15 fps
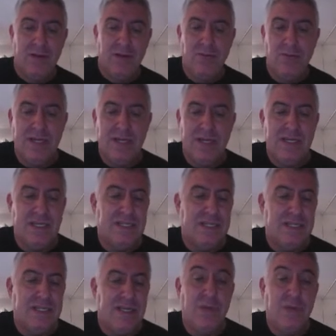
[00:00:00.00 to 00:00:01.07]
When does
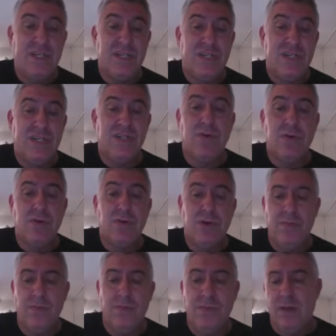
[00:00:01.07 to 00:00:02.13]
it reach
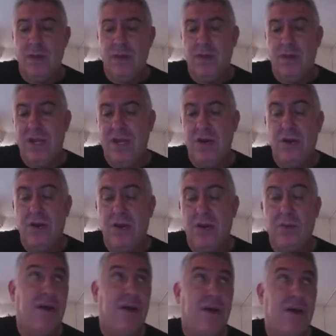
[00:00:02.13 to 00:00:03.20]
zero? When are
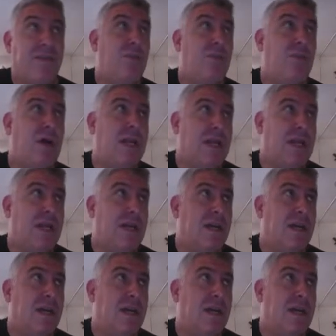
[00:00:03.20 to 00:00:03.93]
we out of money?